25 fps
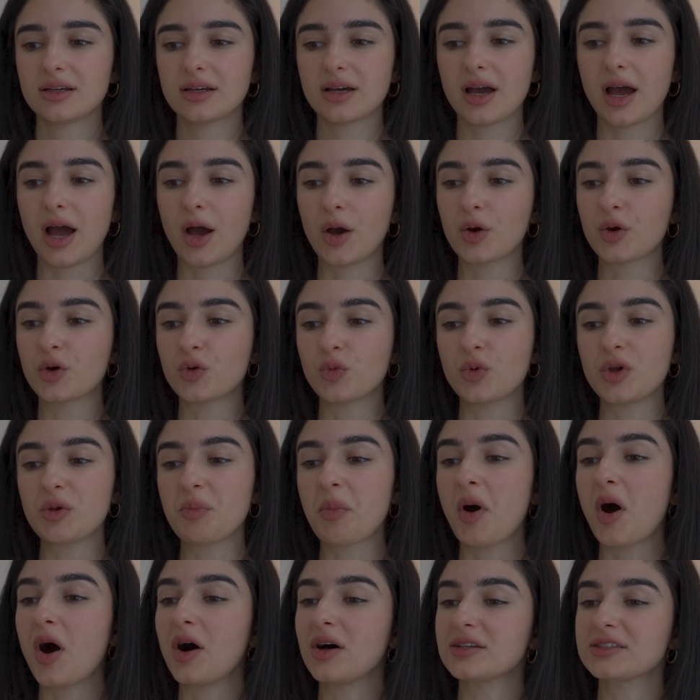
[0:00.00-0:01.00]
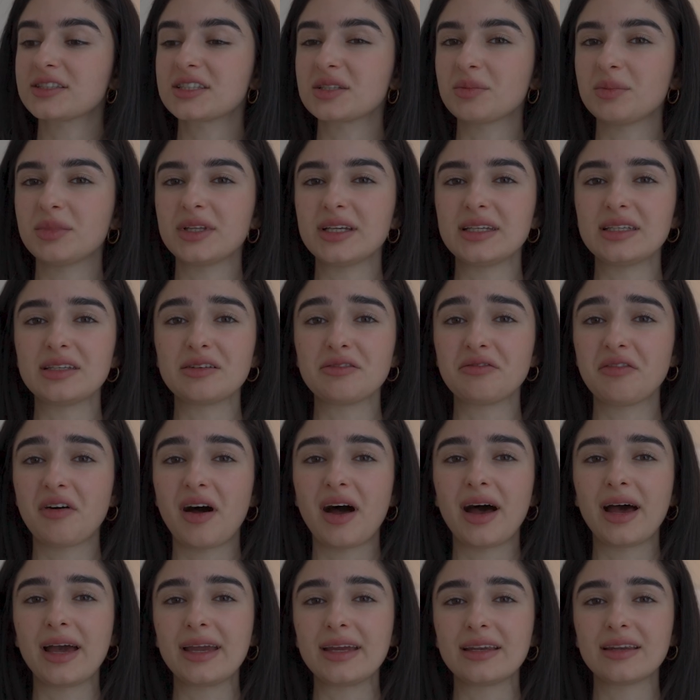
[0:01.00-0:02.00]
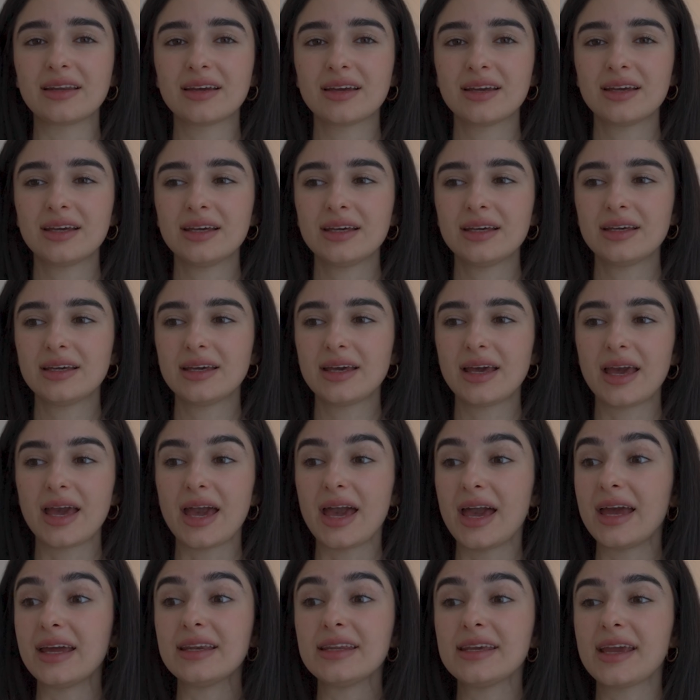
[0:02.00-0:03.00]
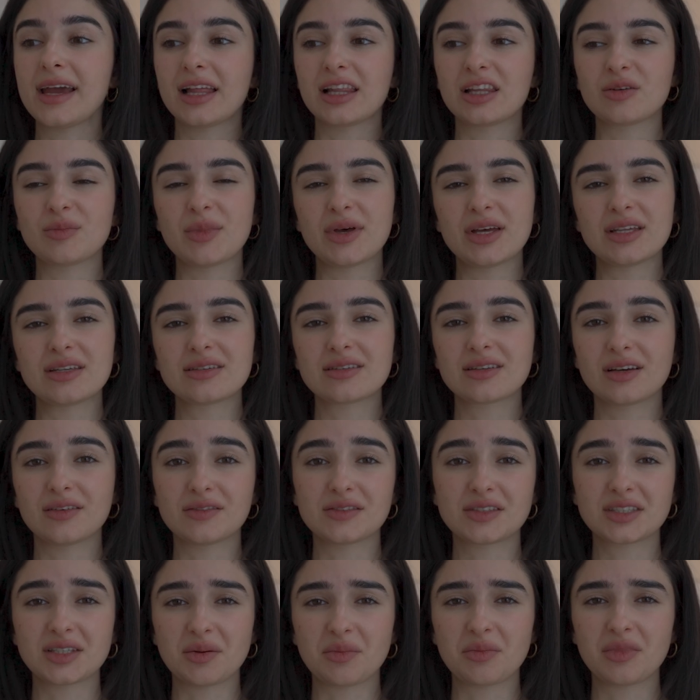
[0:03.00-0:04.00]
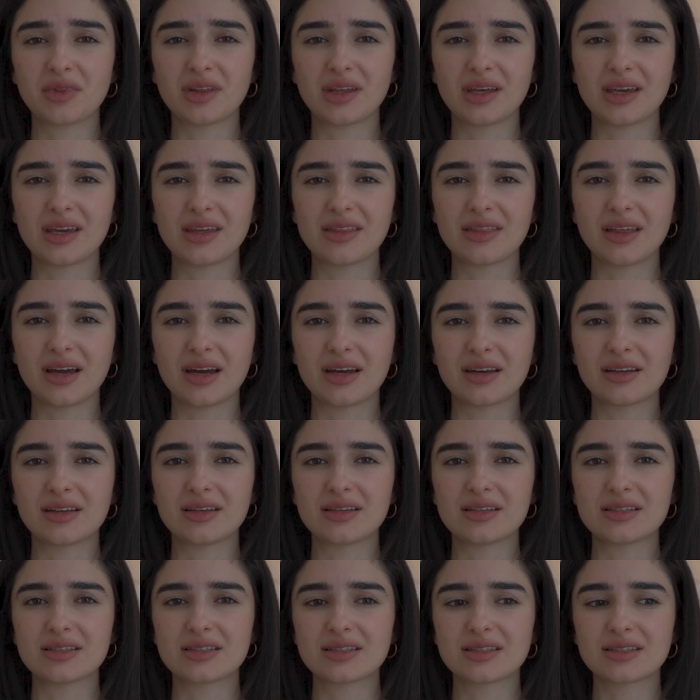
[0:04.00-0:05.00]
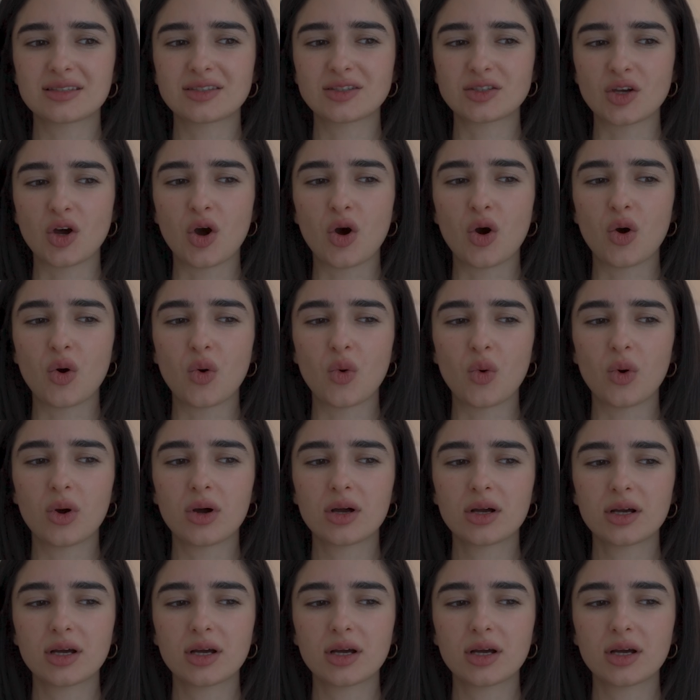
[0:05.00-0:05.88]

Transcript: how could we possibly define any element of something that is so